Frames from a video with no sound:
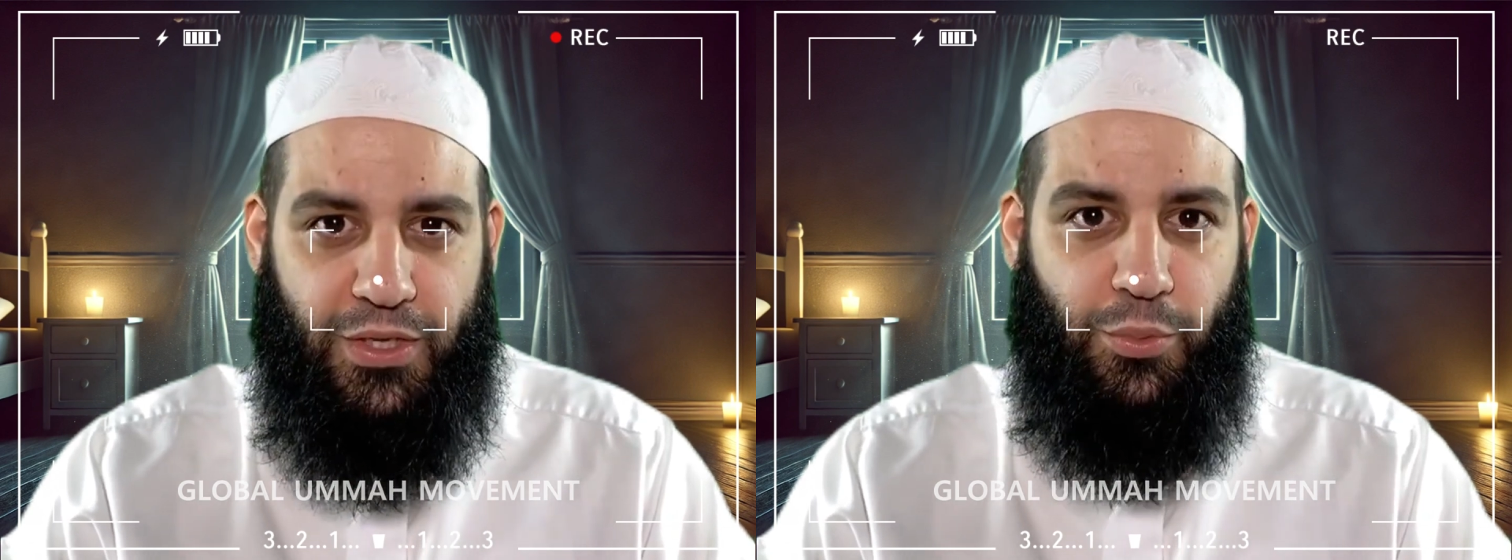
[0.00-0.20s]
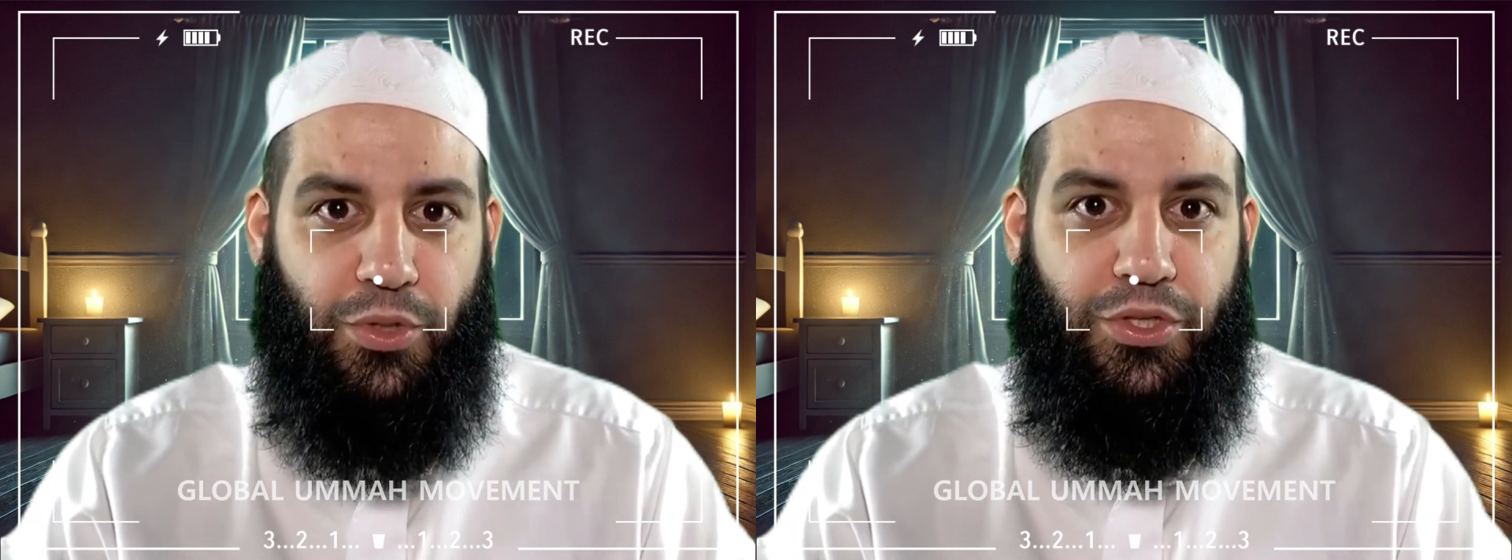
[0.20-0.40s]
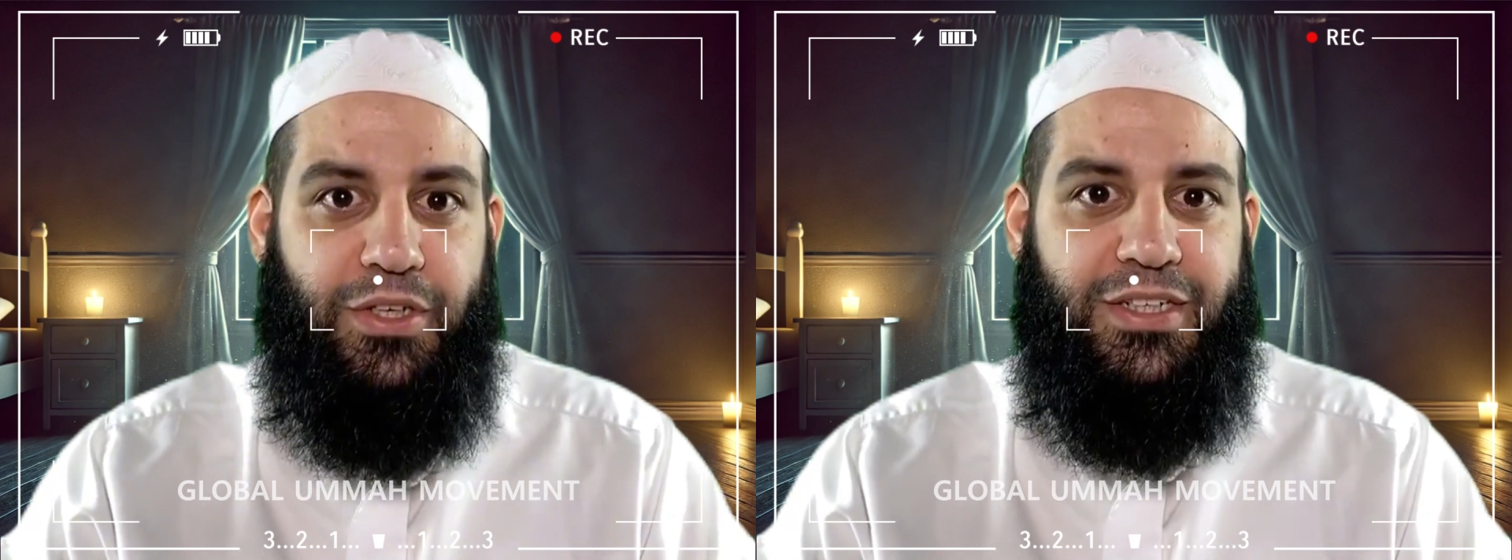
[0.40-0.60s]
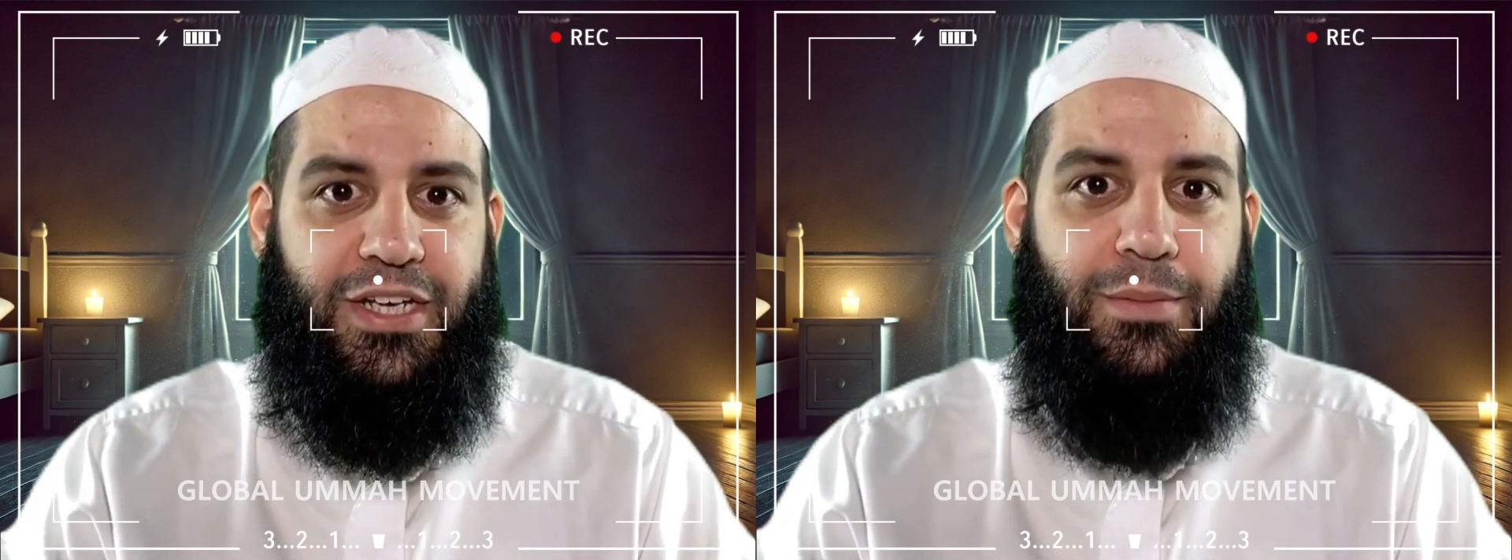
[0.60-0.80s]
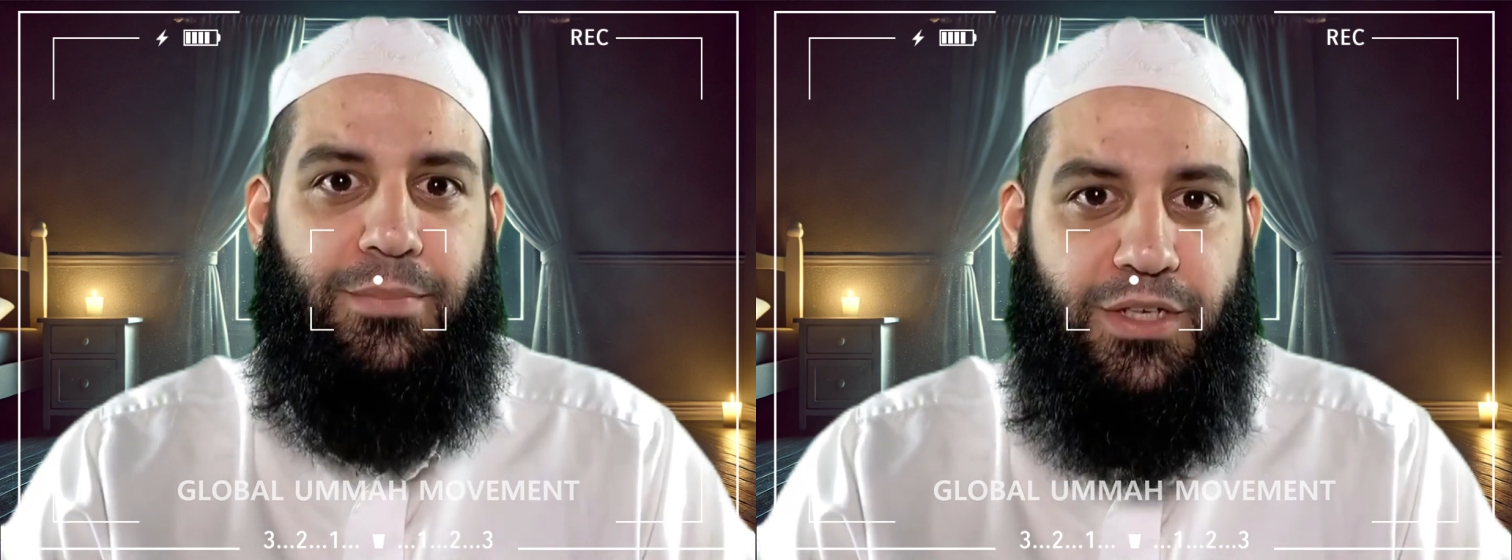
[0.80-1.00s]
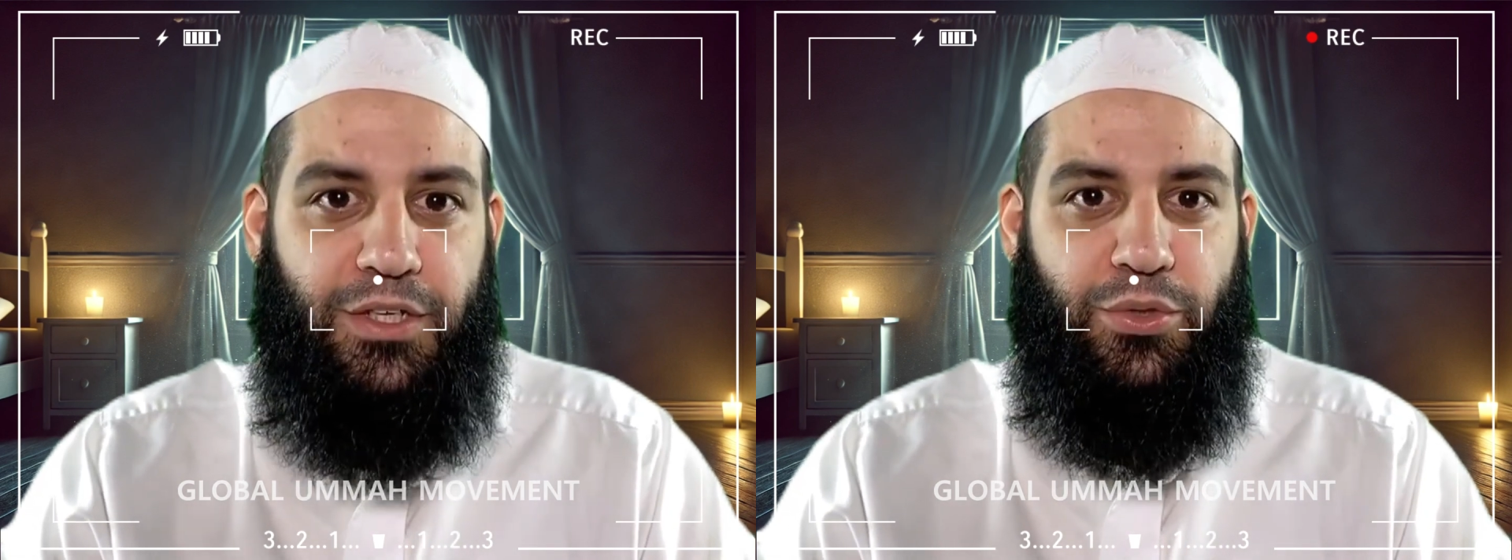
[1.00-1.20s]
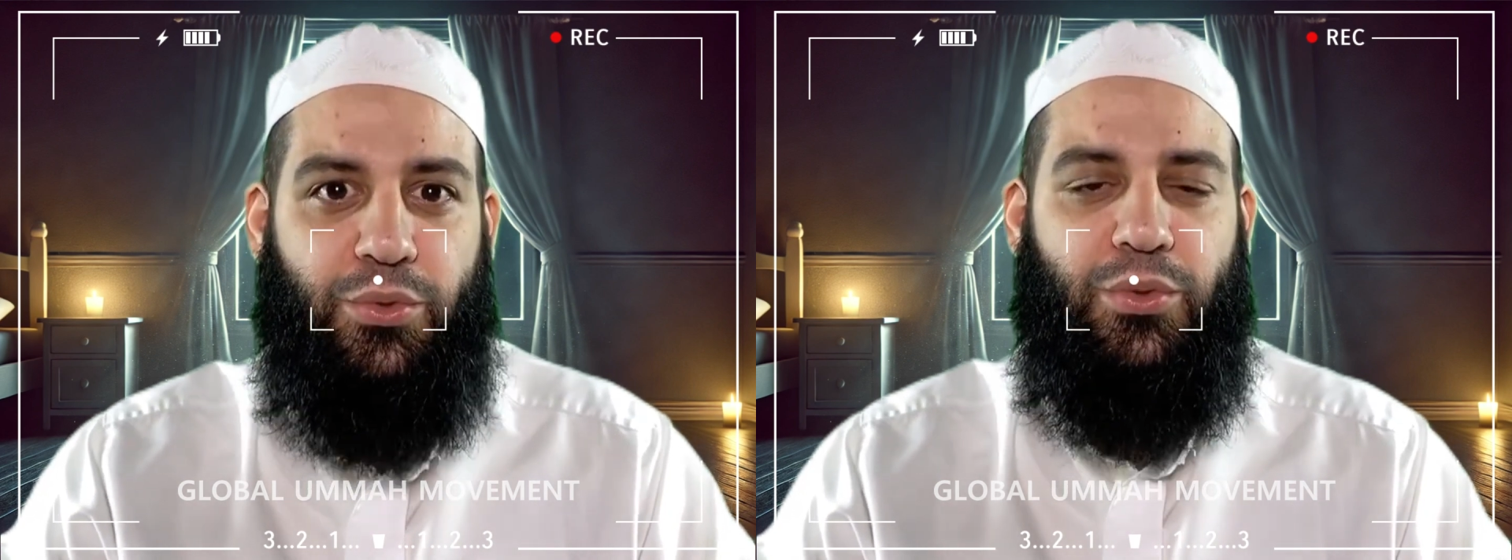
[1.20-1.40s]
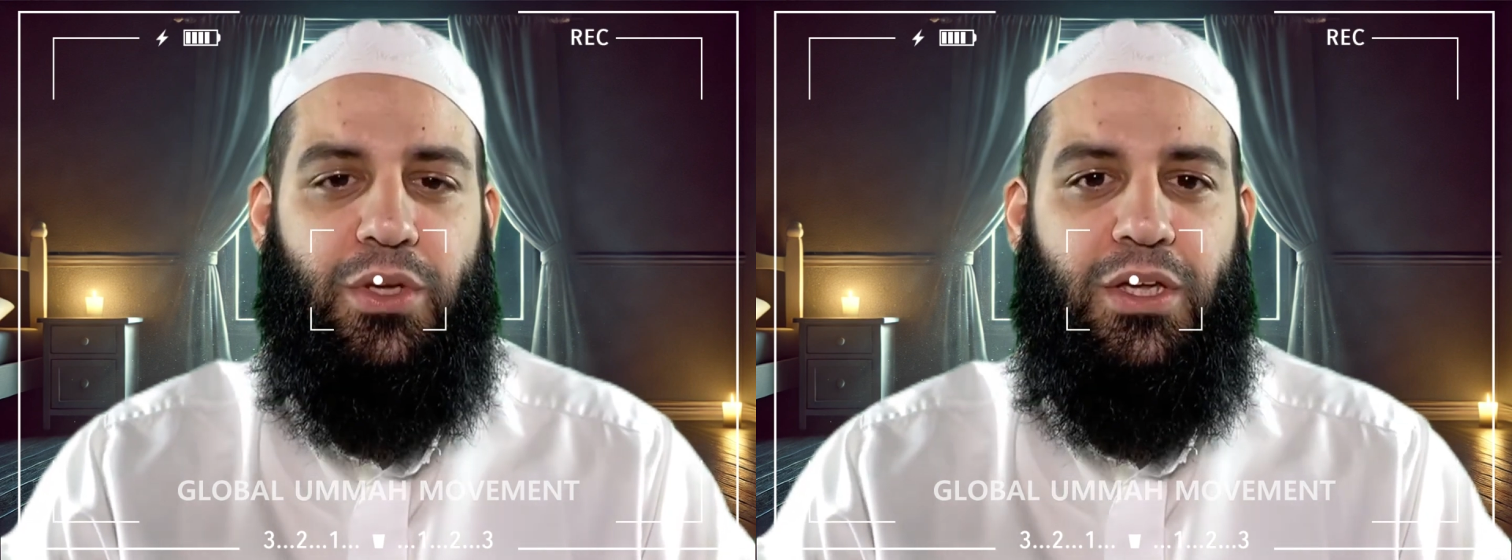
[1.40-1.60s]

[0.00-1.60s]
he will not come near you,